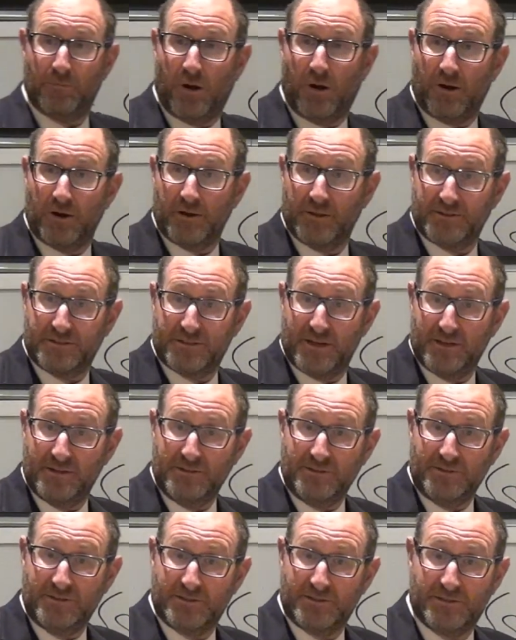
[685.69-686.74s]
part of the
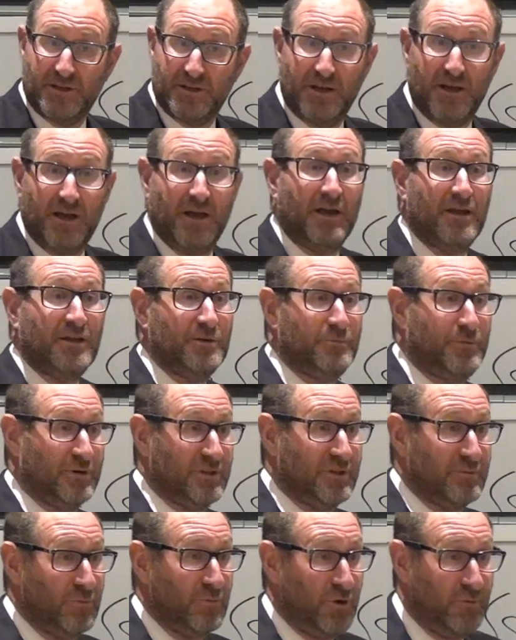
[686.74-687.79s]
sentence? You put
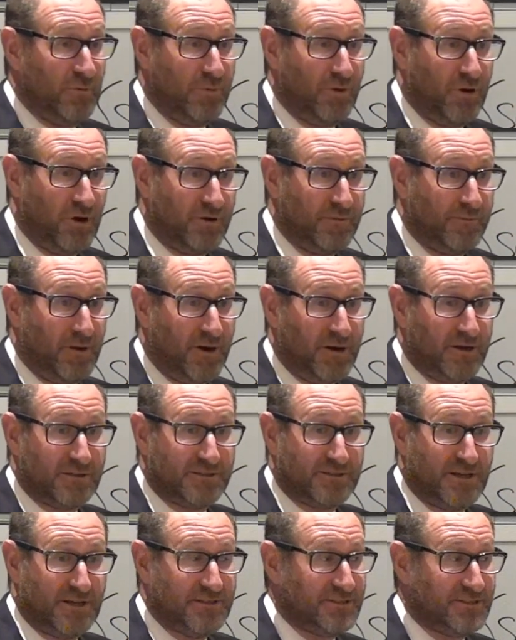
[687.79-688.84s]
in the more important part of the
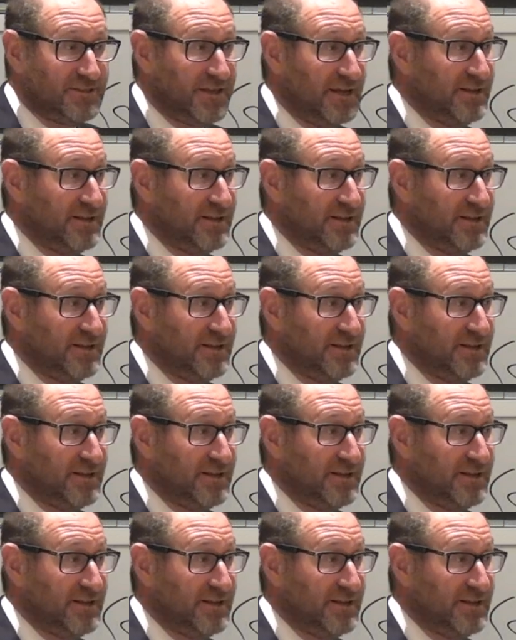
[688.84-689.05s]
sentence,